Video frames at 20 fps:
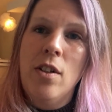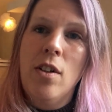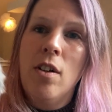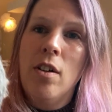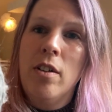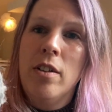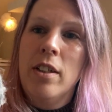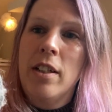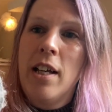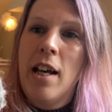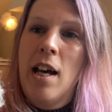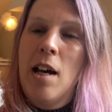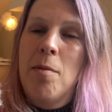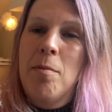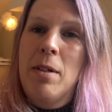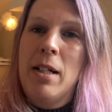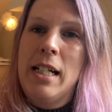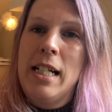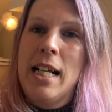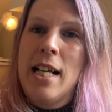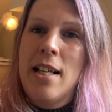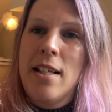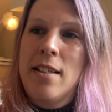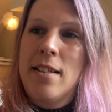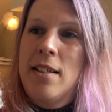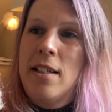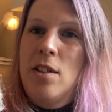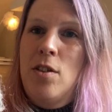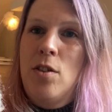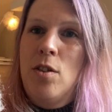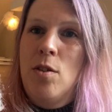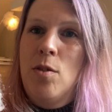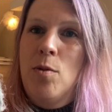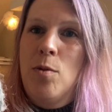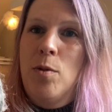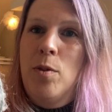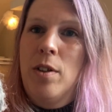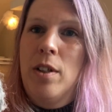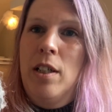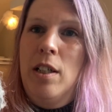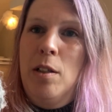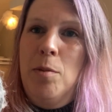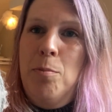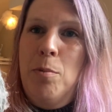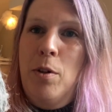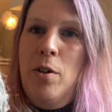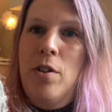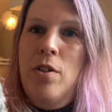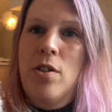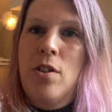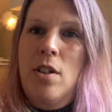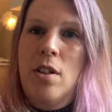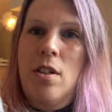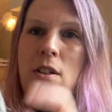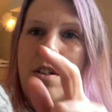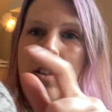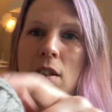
on camera as they do in person.